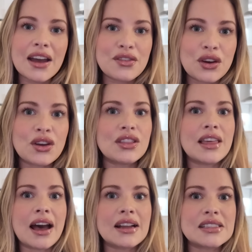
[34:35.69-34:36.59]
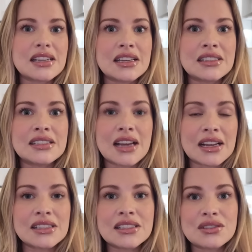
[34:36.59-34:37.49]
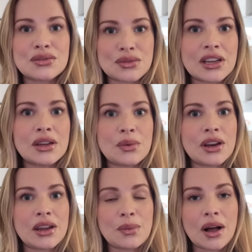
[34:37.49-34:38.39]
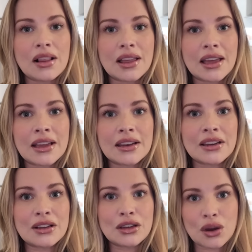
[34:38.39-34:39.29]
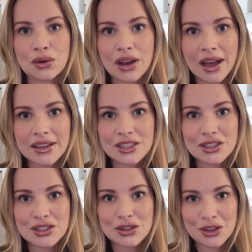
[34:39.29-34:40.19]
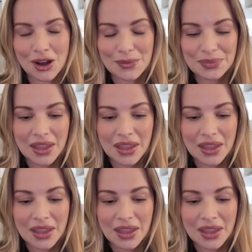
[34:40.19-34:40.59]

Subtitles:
I've heard that it does really, really well in low light. So yeah,